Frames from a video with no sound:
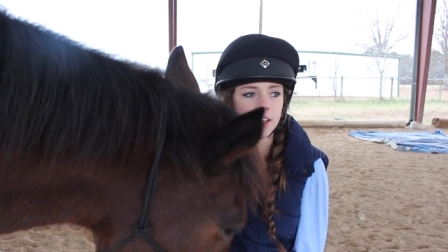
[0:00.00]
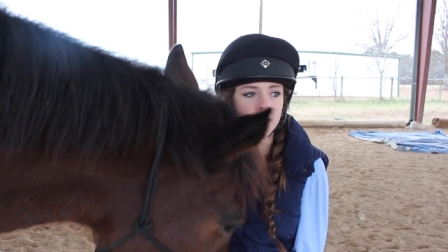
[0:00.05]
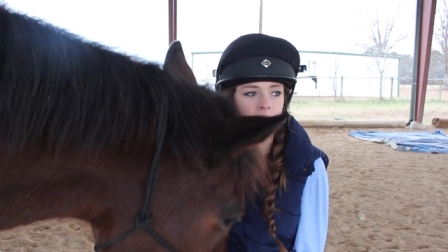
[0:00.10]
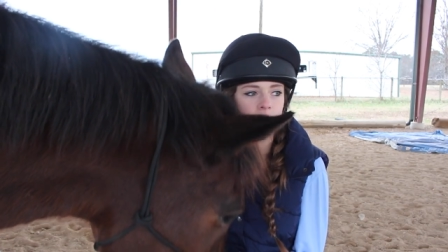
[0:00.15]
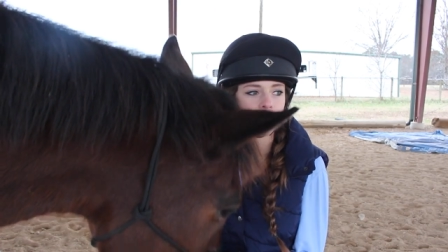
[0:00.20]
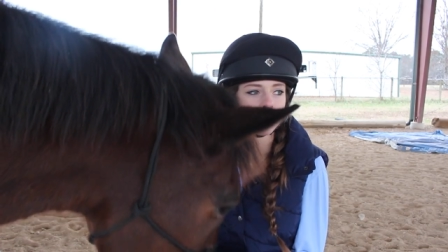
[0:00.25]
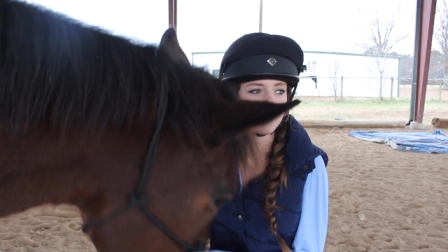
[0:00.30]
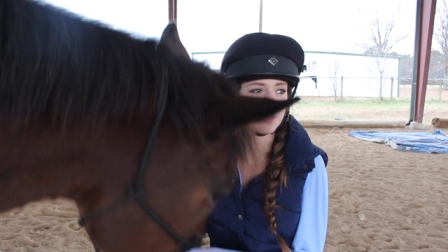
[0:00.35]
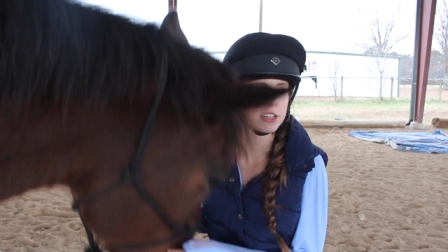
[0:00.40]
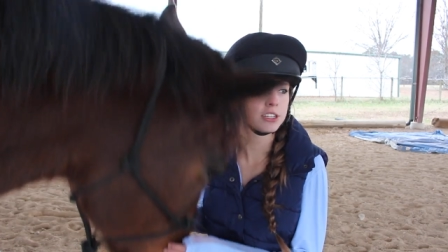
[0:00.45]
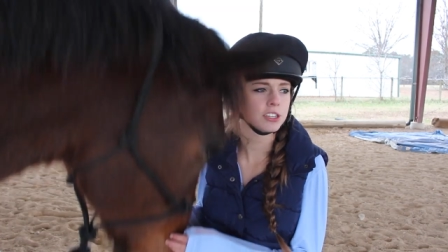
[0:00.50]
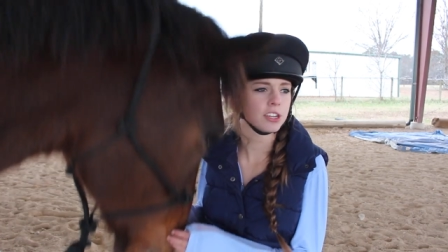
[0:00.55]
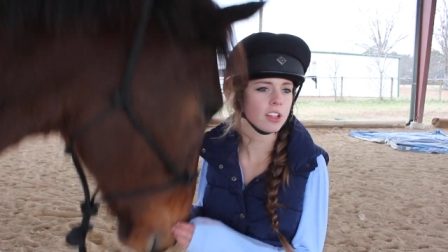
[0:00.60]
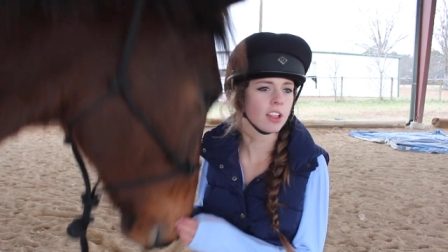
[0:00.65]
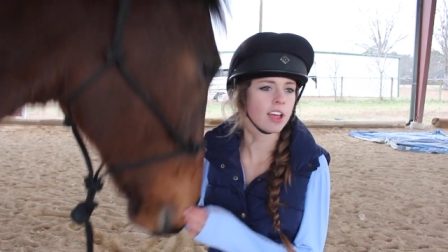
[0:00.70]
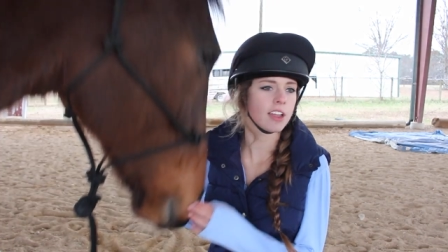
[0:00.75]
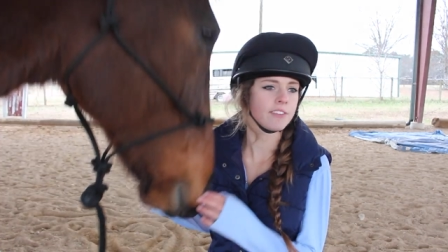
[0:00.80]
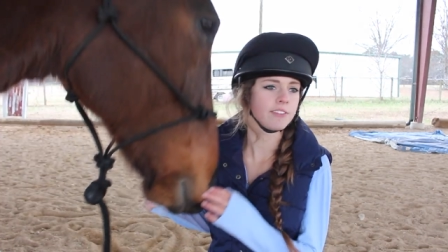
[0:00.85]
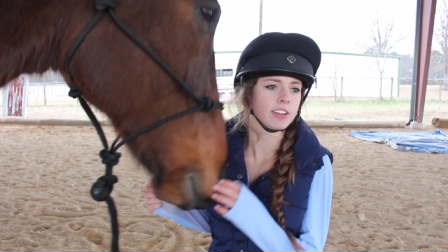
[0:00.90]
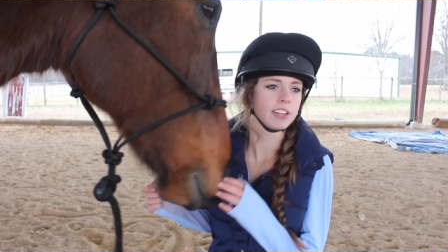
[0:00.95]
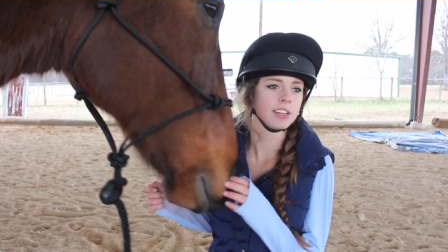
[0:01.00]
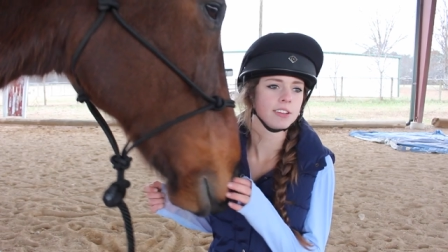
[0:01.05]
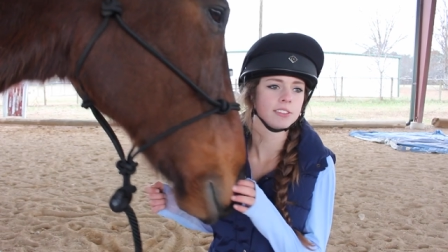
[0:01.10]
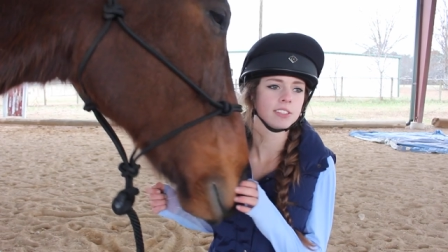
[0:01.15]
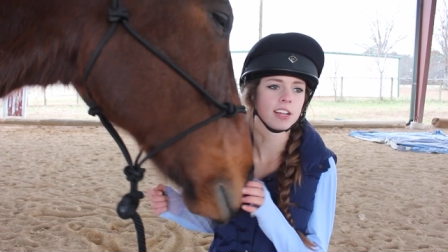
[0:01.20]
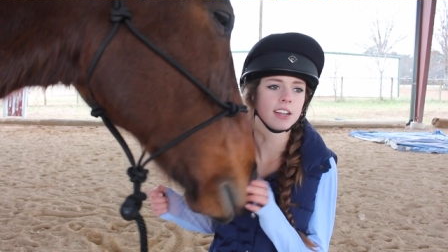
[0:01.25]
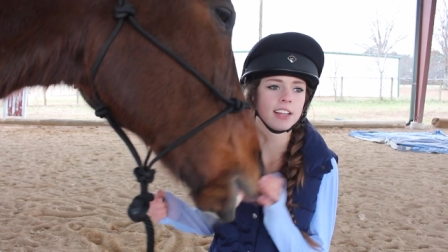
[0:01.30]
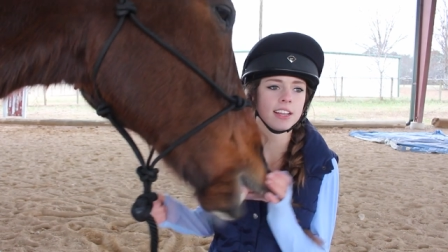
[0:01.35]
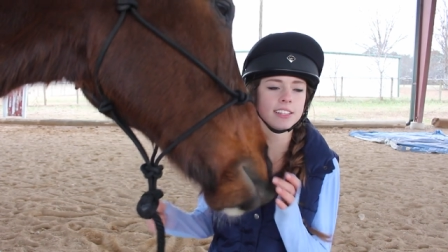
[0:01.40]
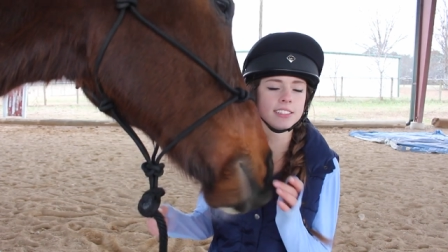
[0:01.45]
and I've watched a lot of
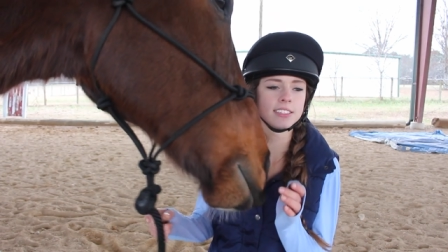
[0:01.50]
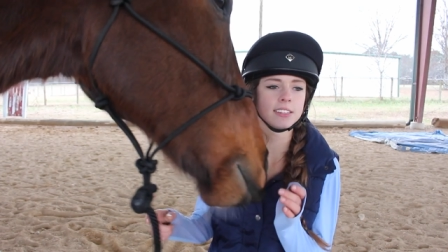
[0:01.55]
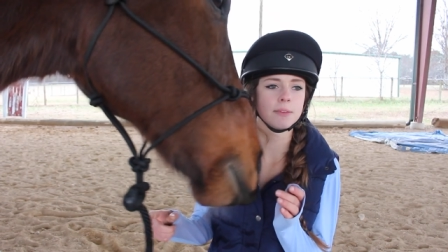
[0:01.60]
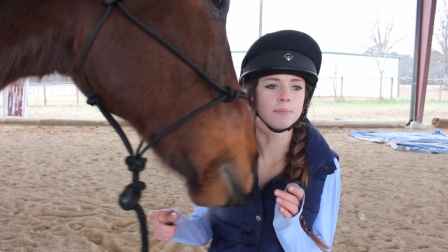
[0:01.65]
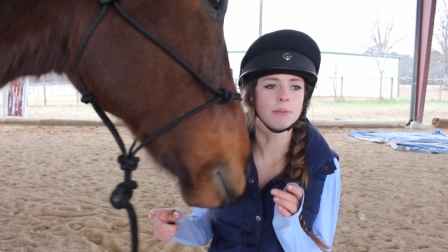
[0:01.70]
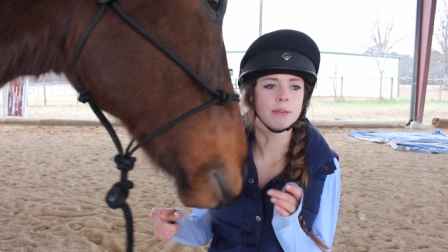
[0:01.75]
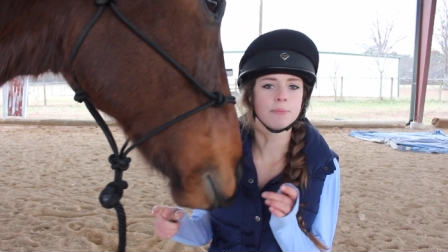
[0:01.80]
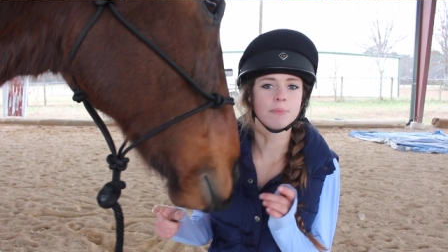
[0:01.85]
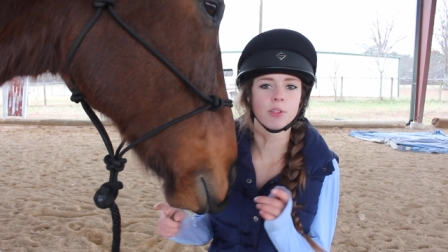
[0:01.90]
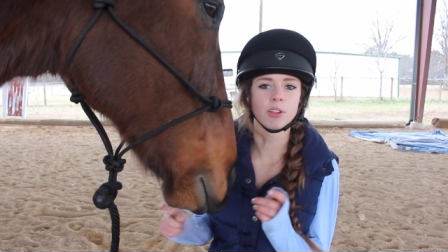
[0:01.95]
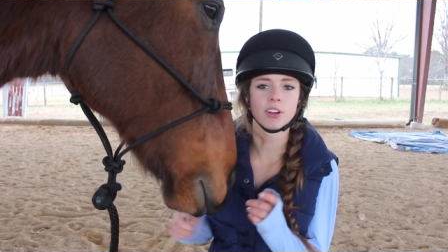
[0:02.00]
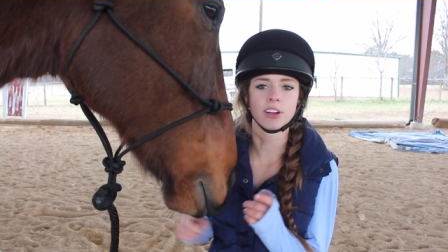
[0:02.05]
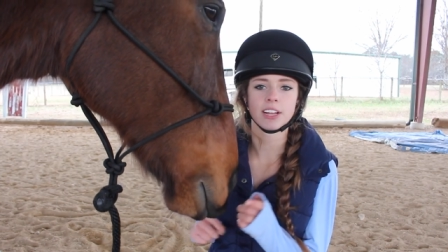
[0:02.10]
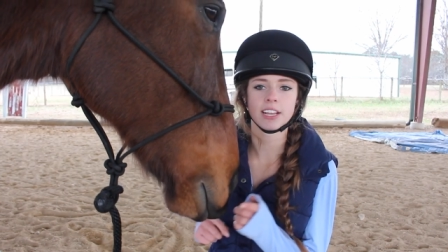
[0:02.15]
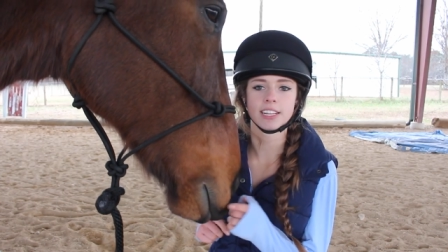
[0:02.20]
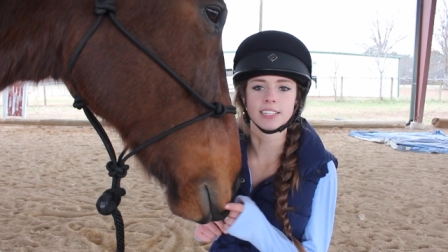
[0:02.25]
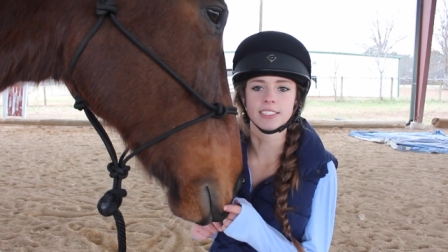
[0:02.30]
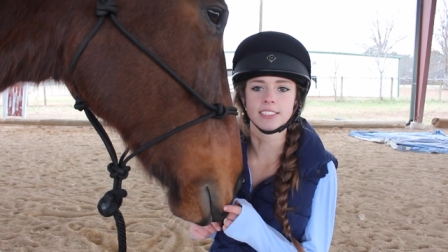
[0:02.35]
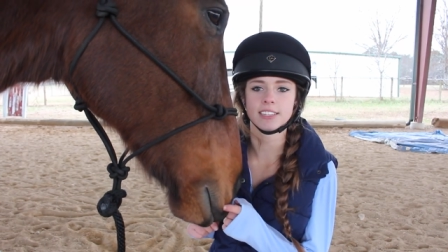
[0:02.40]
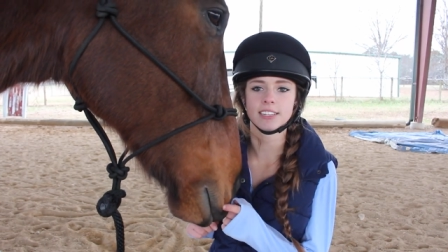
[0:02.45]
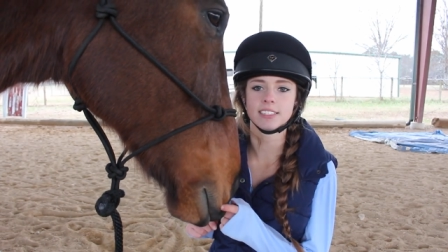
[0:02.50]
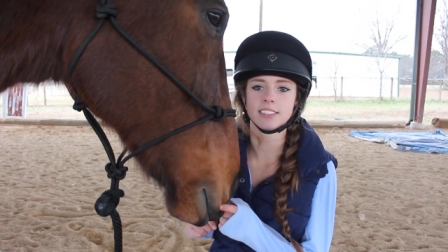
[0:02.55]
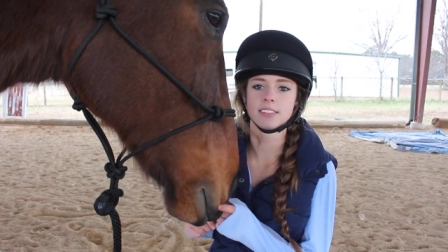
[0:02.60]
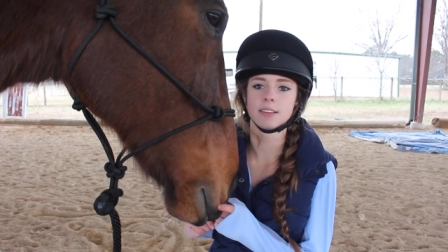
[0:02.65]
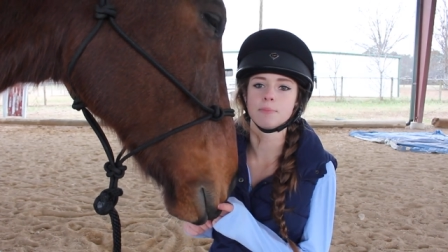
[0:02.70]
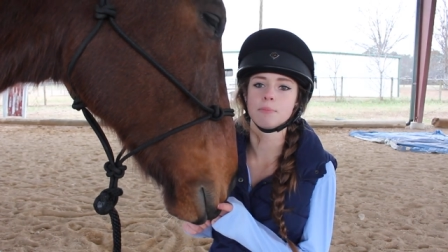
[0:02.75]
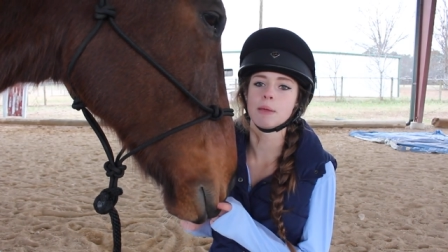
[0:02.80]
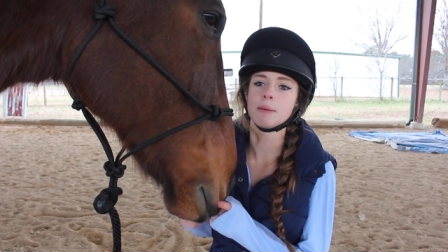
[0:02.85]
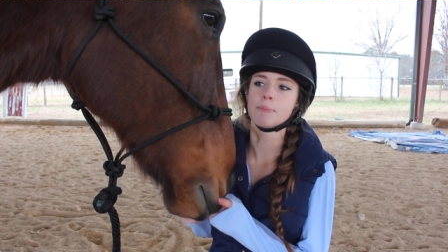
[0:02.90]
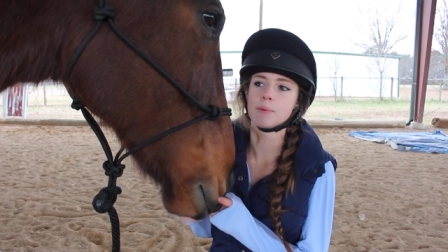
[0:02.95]
videos on it, and some people are against it,
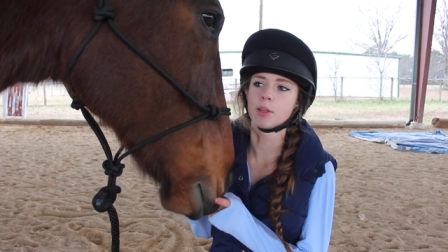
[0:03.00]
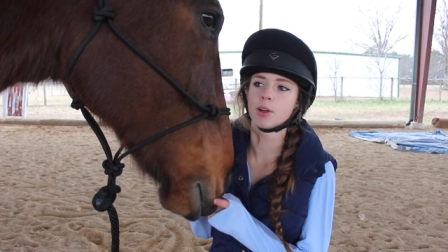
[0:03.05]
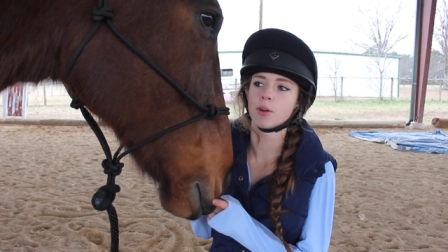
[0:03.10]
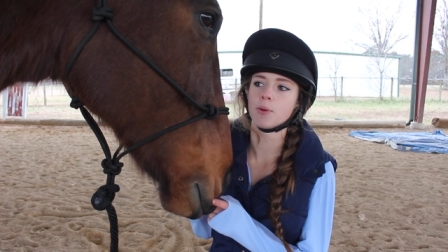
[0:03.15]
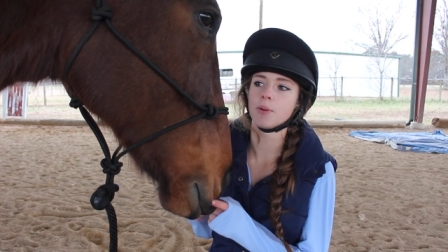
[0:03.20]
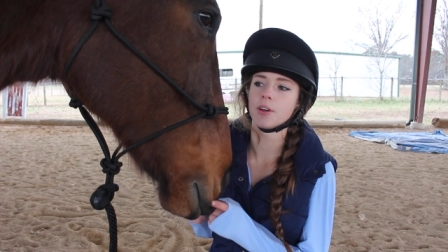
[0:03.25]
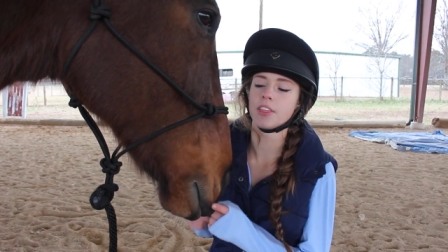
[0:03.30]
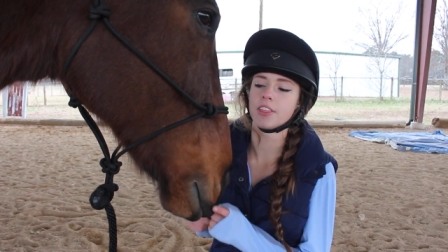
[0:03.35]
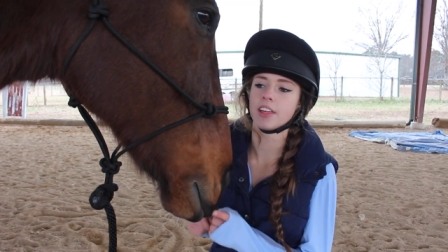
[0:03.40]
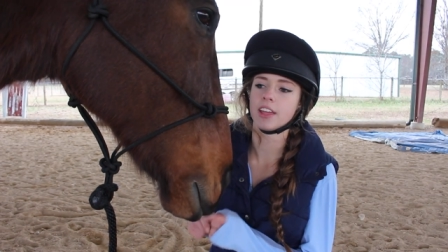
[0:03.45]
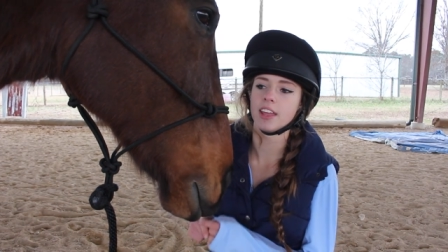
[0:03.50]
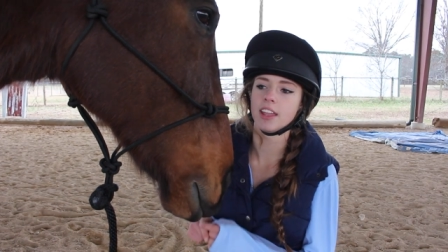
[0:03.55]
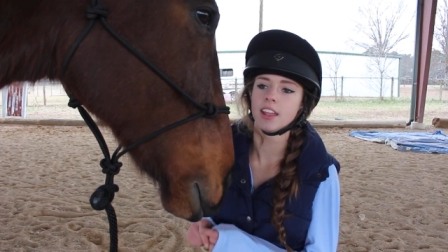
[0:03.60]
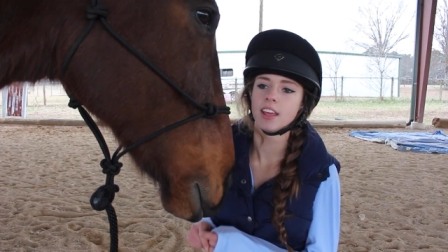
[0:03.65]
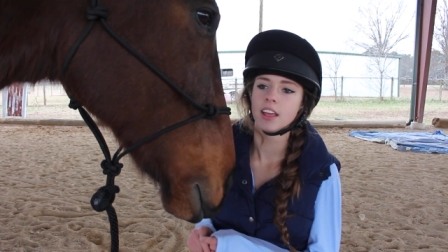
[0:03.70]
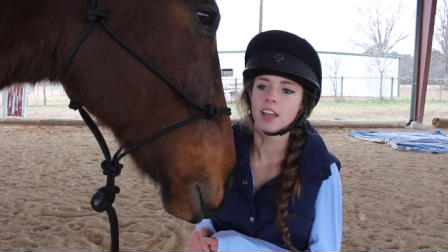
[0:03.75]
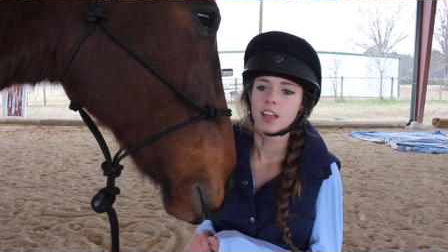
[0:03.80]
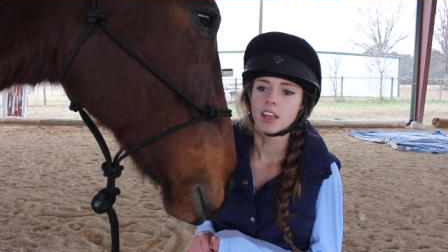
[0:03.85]
some people are with it